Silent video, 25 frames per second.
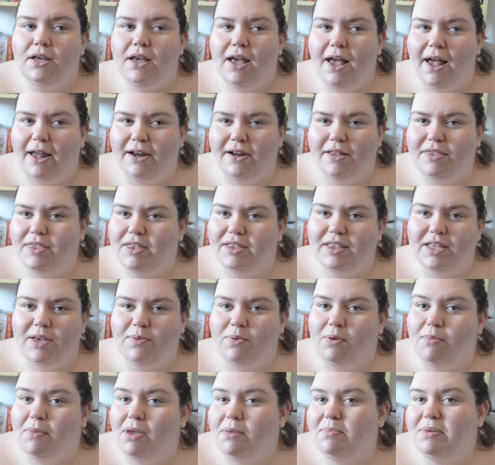and I think there
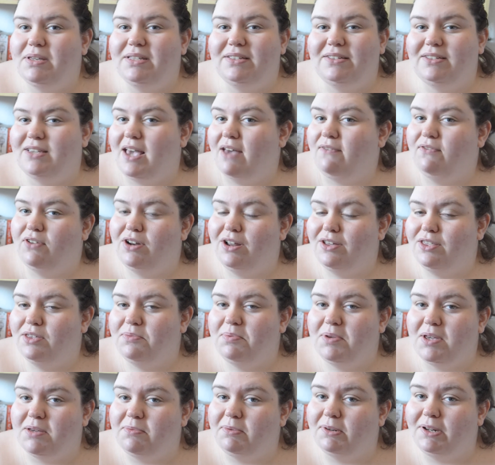were maybe 7 other
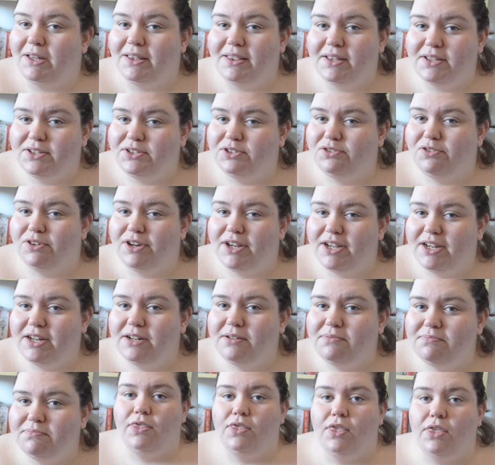people in the
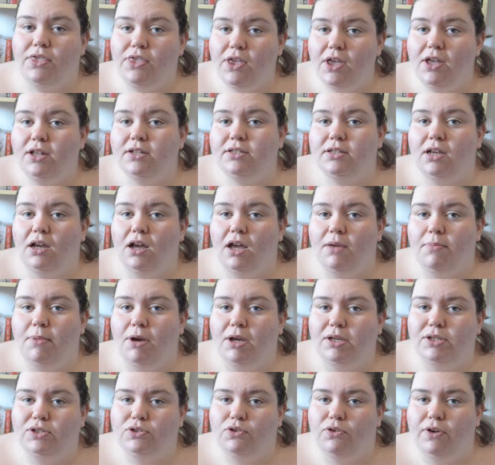screen. The third time
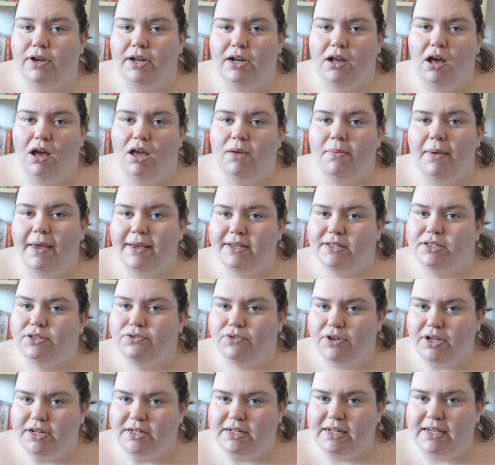I saw it in IMAX
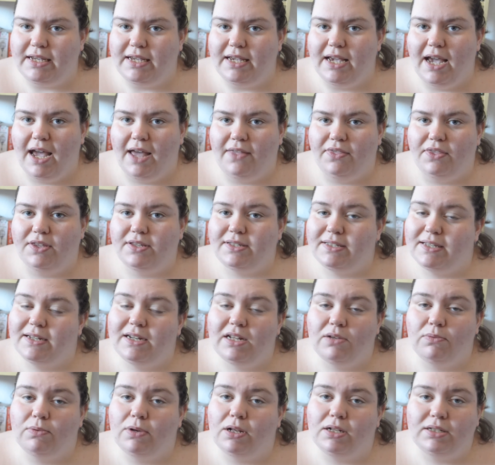3D at the
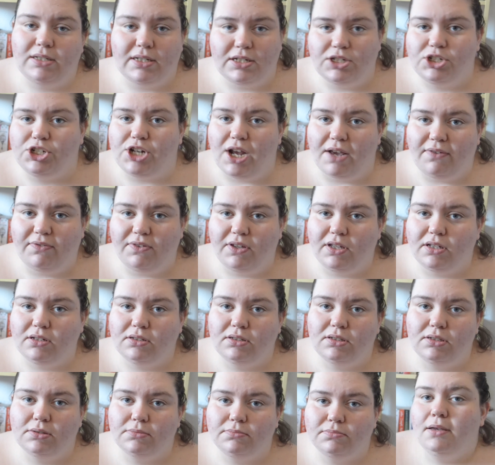Cineworld in
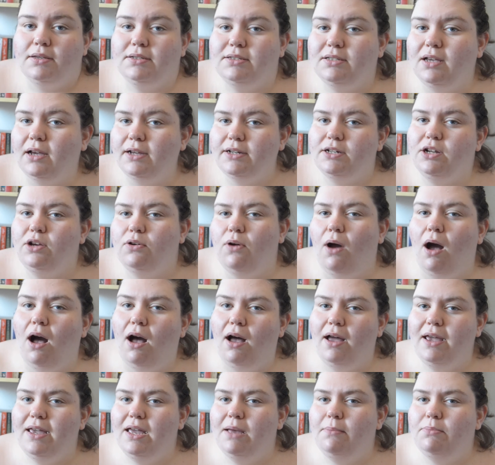Sheffield. Side note,
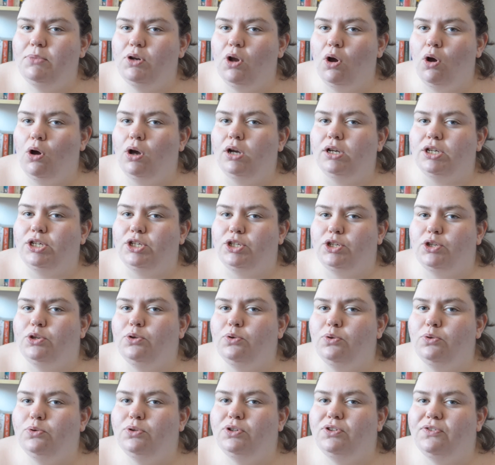I am not a
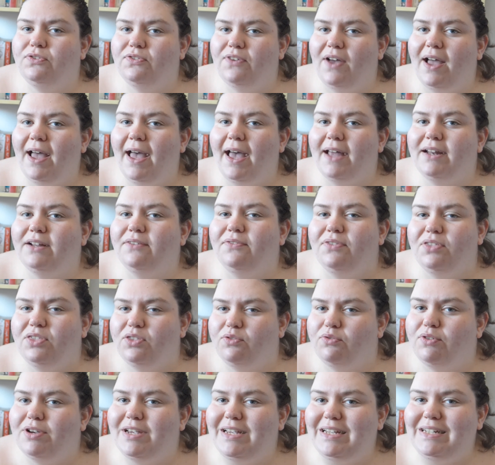huge fan of
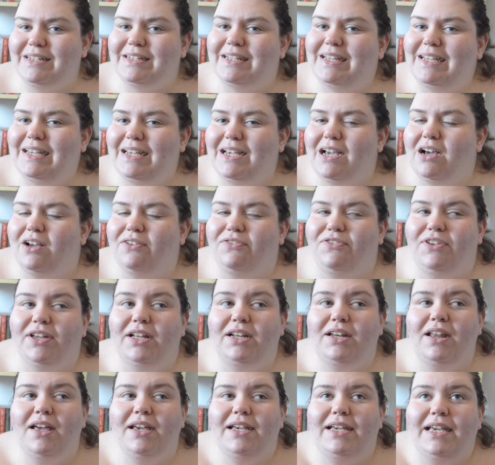3D. I feel
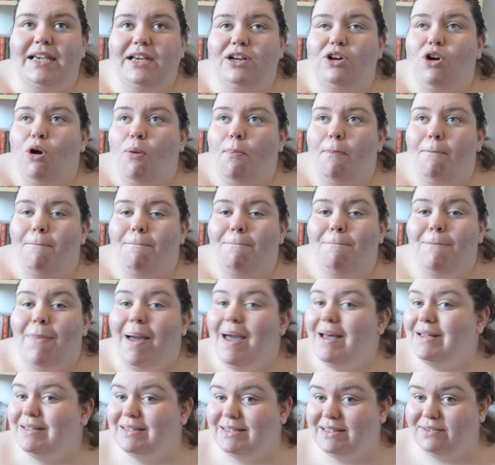like it got
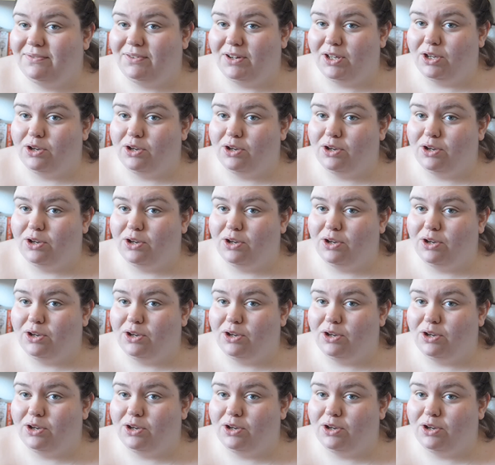massively